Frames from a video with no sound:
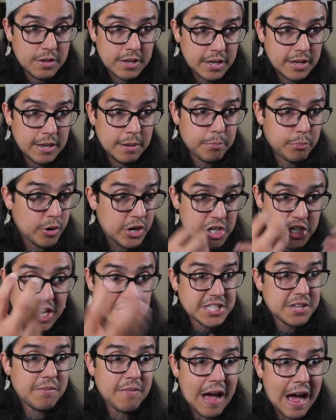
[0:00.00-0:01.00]

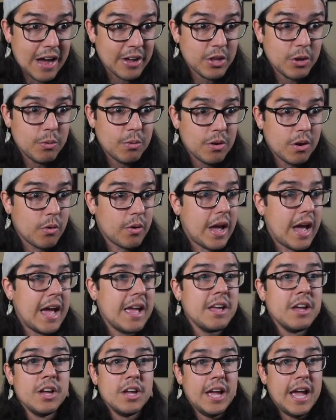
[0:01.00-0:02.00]
appreciates in value,
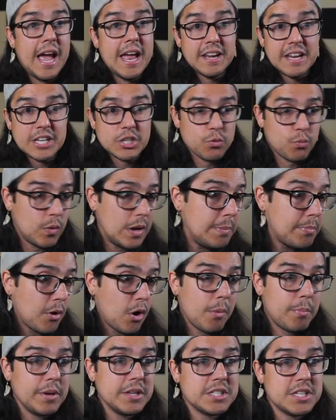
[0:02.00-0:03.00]
okay, and gets
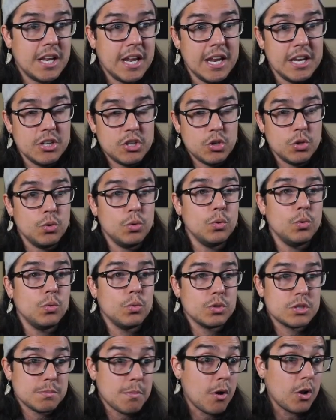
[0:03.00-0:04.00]
repurposed into
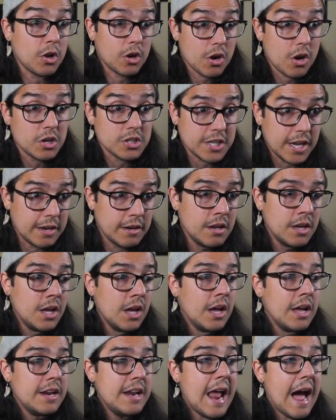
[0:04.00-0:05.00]
smaller content.
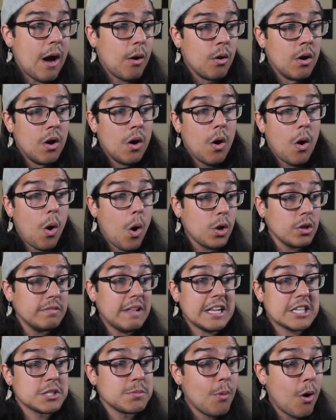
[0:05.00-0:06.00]
Now, all of
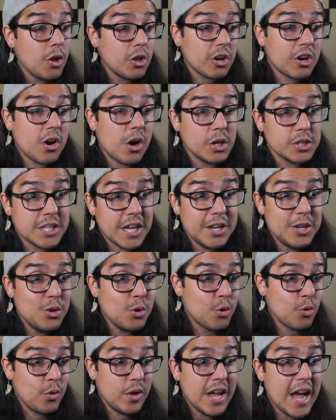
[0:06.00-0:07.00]
that smaller content you
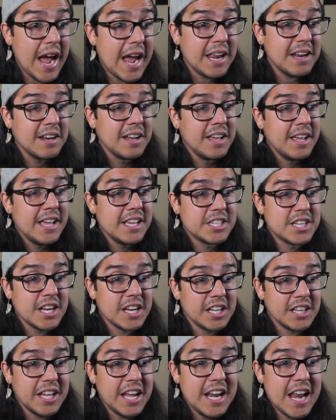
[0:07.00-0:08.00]
create is going
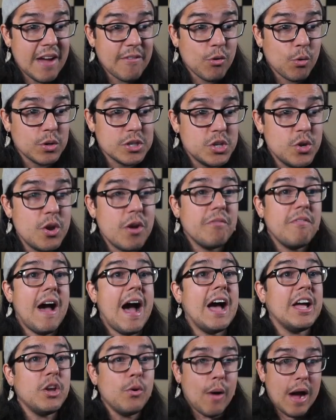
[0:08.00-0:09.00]
to lead everyone to your
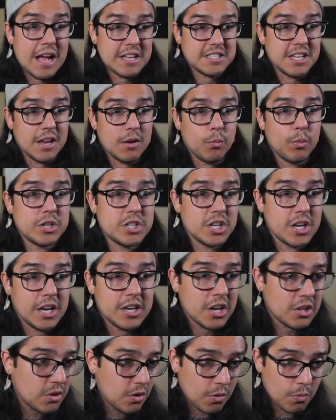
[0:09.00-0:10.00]
value asset, which
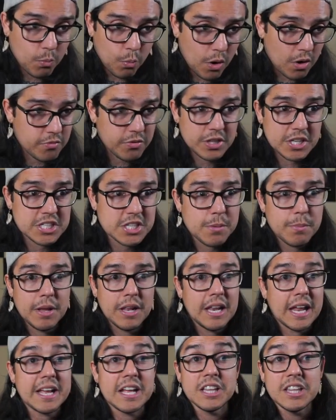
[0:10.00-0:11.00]
another word for this could be
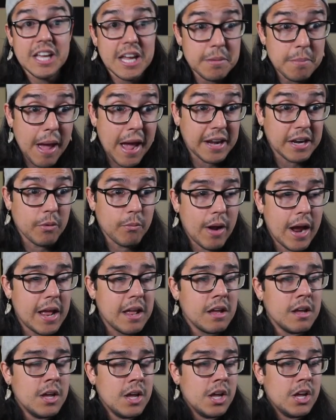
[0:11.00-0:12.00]
like a lead magnet, right?
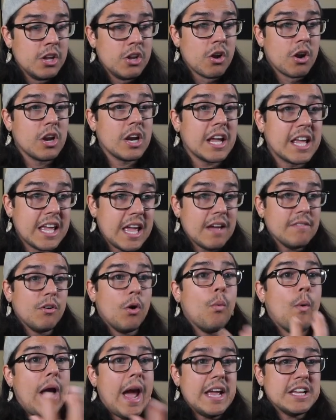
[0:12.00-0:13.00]
You're going to give
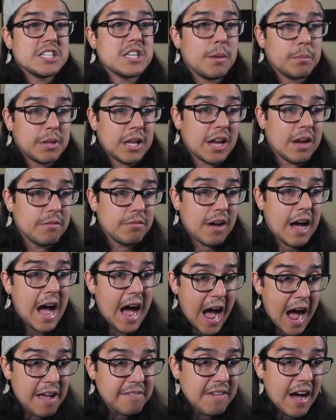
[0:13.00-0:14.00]
away something of
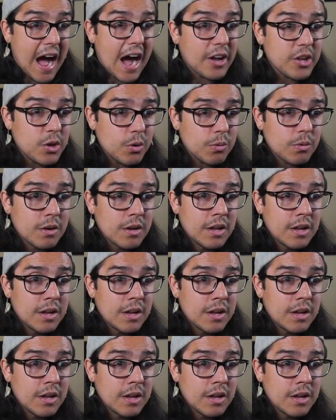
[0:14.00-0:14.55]
high value